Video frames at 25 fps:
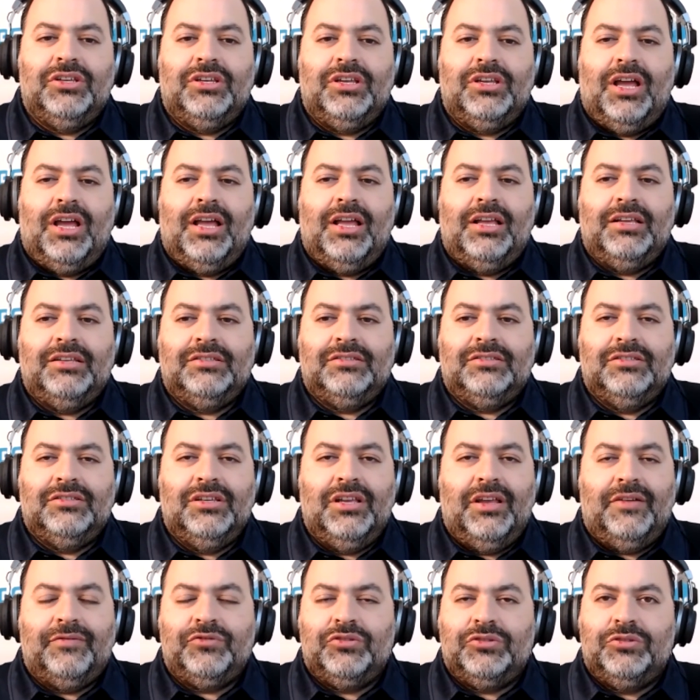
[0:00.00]
you guys
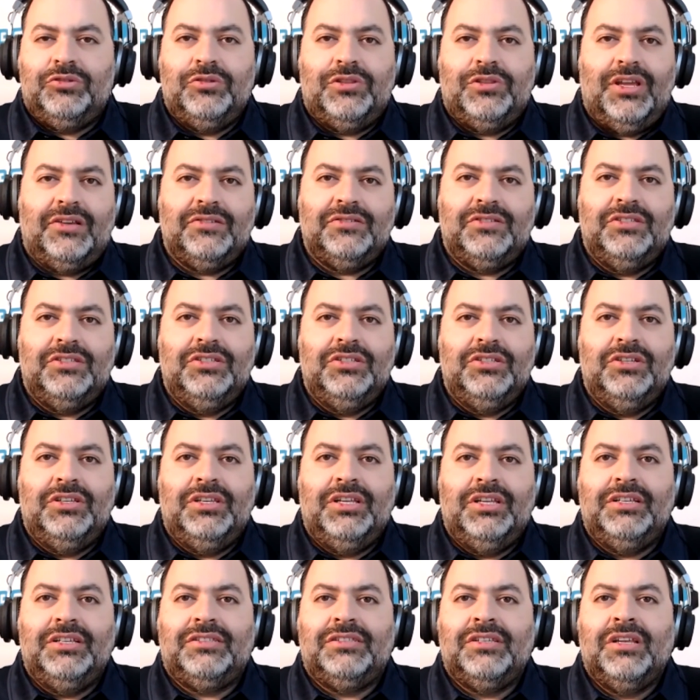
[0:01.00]
you have two thousand
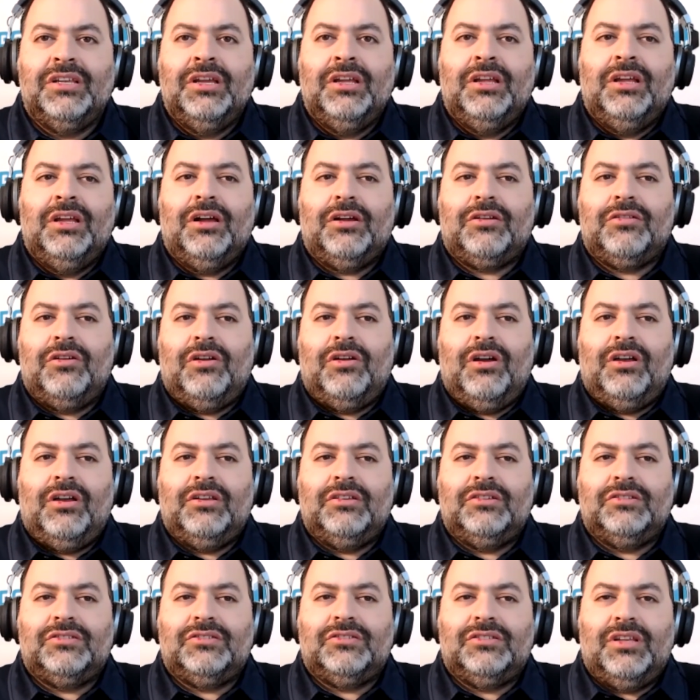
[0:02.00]
units
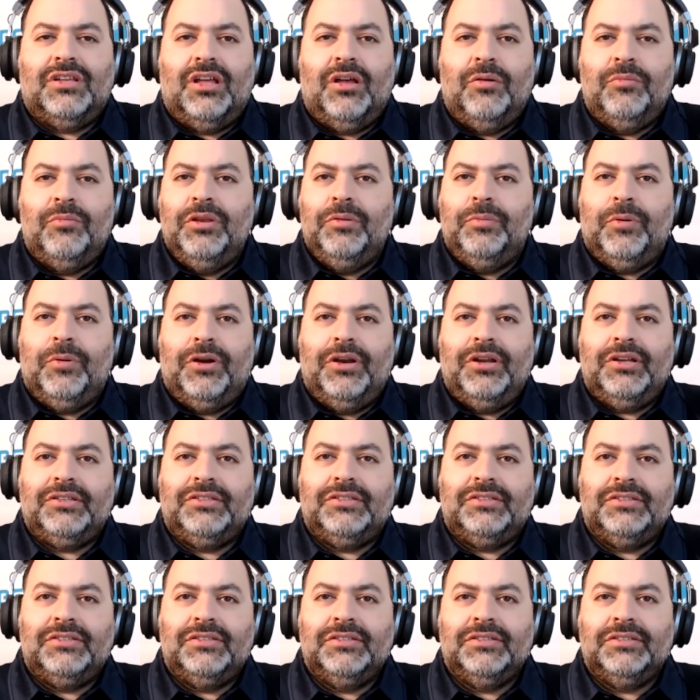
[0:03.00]
across how many
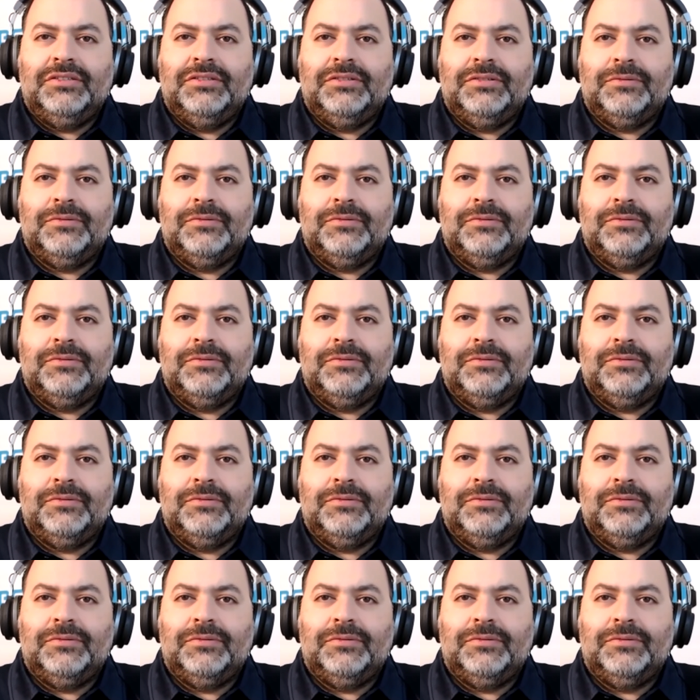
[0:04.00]
parks?